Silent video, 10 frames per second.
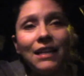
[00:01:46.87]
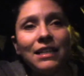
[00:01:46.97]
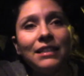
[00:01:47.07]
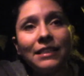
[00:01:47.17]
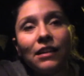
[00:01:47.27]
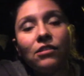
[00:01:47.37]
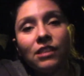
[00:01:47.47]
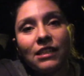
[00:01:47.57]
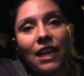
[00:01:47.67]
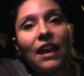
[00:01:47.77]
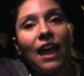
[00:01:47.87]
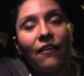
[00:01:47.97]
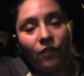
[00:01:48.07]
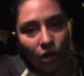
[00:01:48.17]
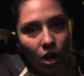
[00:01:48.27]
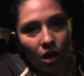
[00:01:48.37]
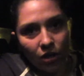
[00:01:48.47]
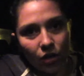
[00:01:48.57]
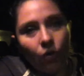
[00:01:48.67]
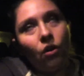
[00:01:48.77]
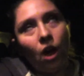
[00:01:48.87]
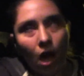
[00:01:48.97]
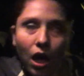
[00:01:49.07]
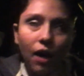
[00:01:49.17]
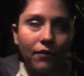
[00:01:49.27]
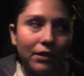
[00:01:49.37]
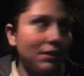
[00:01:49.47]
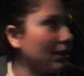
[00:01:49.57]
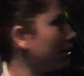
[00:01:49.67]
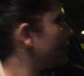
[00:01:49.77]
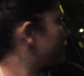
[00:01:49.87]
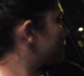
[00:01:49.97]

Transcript: did stairs today for cardio, obviously.